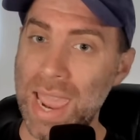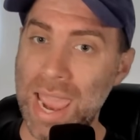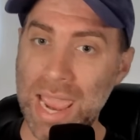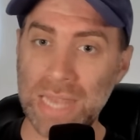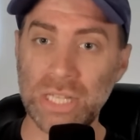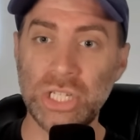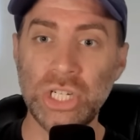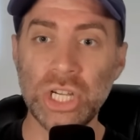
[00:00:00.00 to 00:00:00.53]

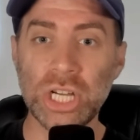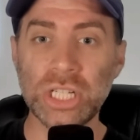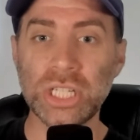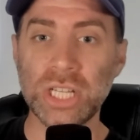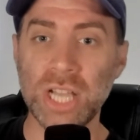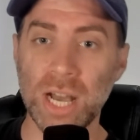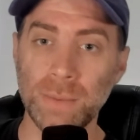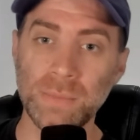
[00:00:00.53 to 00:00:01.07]
It
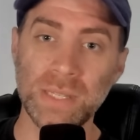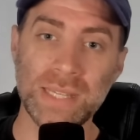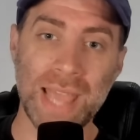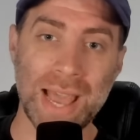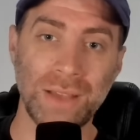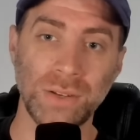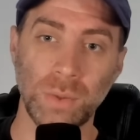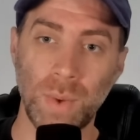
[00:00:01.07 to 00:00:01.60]
just comes
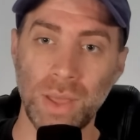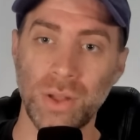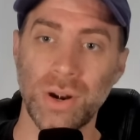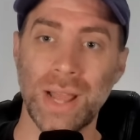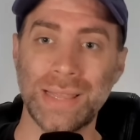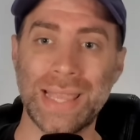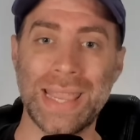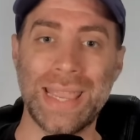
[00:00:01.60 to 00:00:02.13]
down to whether or
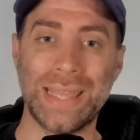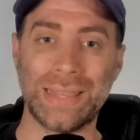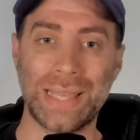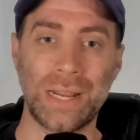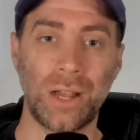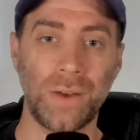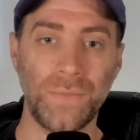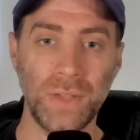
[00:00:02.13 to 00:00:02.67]
not they get
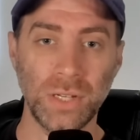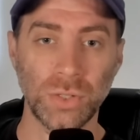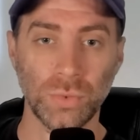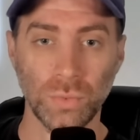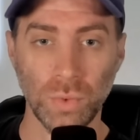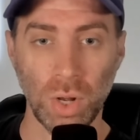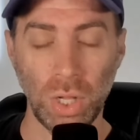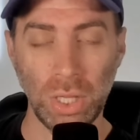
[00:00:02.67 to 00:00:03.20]
that offense
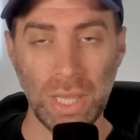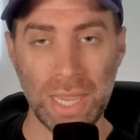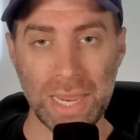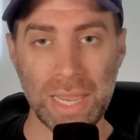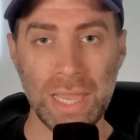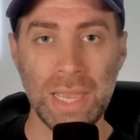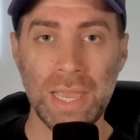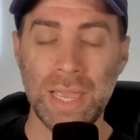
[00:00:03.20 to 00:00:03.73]
rolling